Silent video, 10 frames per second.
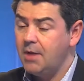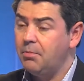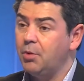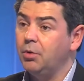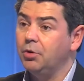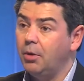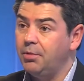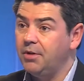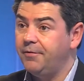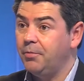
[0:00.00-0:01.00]
but it will not
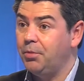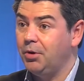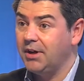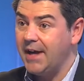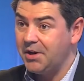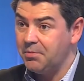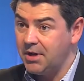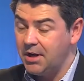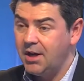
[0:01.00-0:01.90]
be a football academy